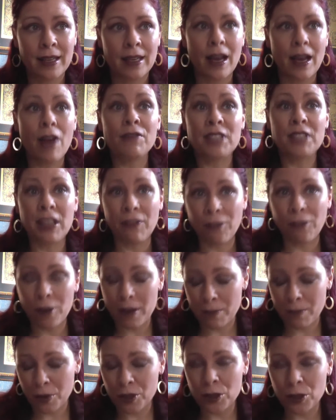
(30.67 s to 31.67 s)
of differing
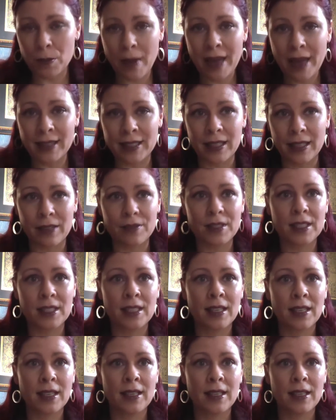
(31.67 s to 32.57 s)
perspectives,